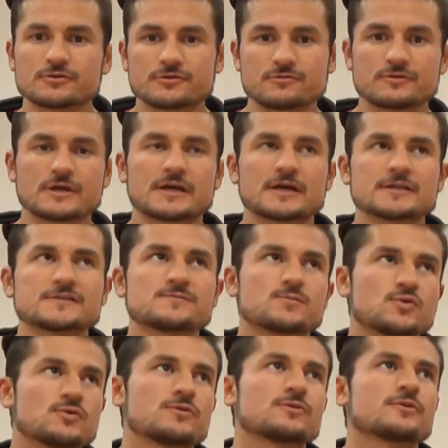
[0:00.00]
you guys
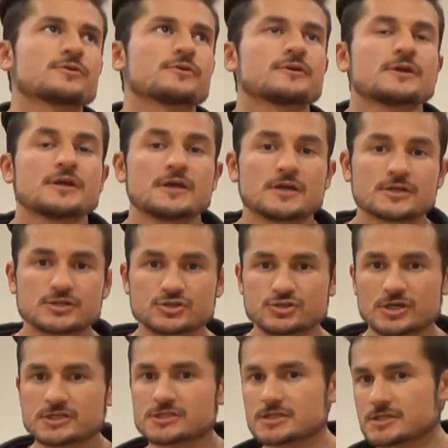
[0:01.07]
more
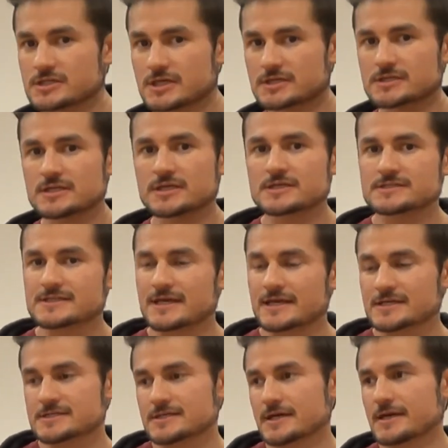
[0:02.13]
stretching techniques
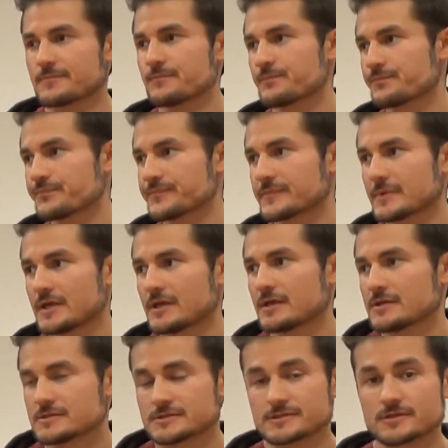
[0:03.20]
next time.
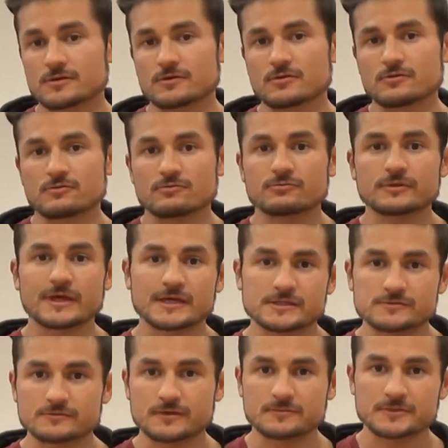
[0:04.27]
So
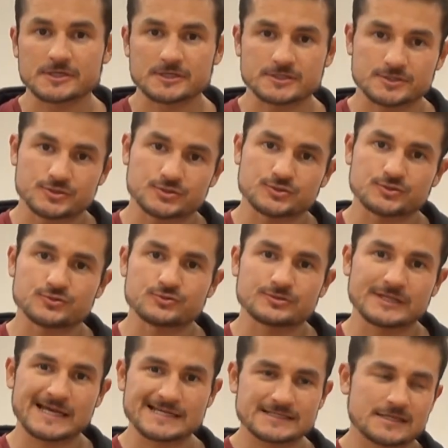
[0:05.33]
that's what I'm gonna do.
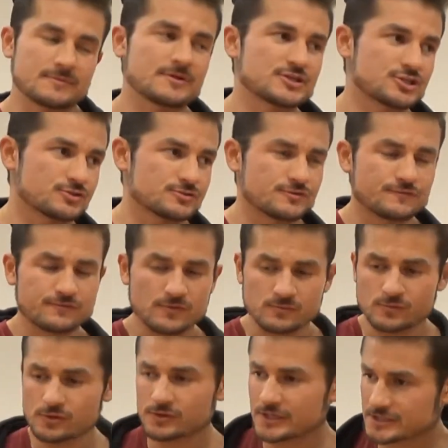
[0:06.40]
Last time I showed you foam
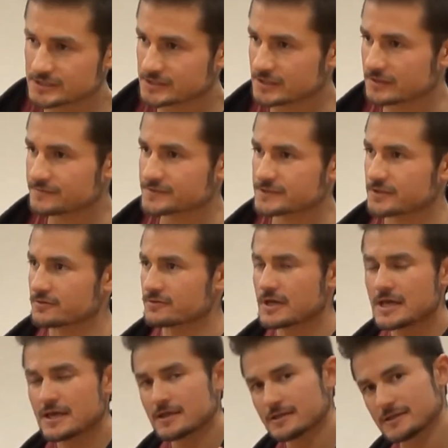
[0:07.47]
rolling stuff,
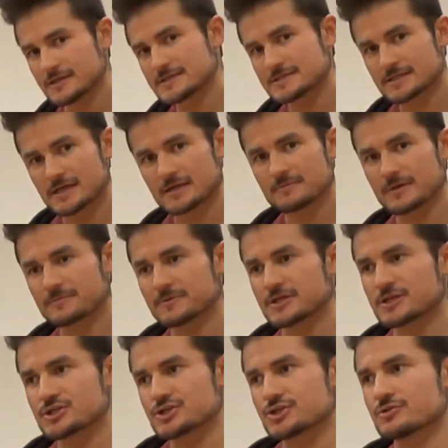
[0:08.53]
so this time I'm
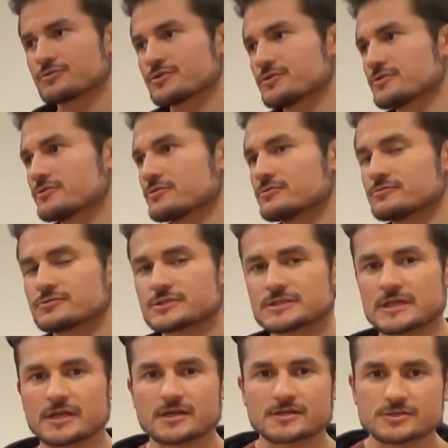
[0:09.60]
gonna show you
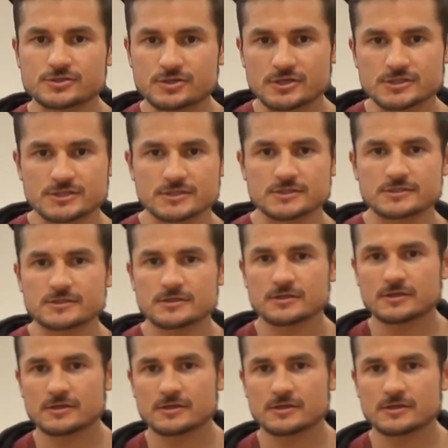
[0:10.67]
static stretches